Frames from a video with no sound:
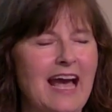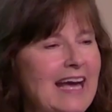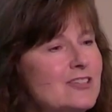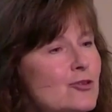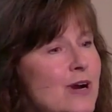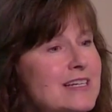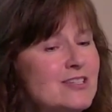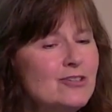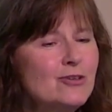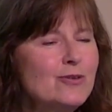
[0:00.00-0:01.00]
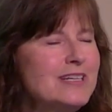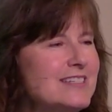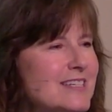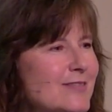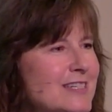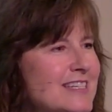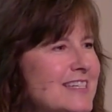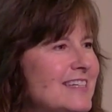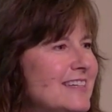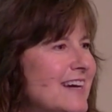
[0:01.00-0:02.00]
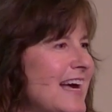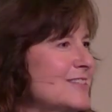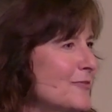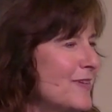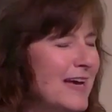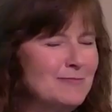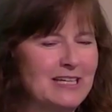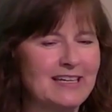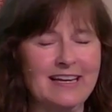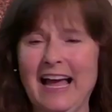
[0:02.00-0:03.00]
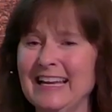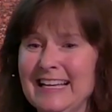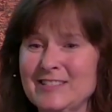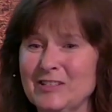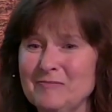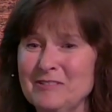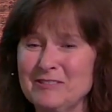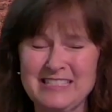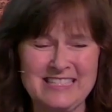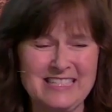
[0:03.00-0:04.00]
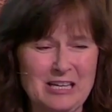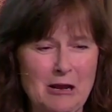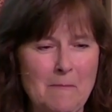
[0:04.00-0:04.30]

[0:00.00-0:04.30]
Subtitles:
and greater creativity as a family and as a community.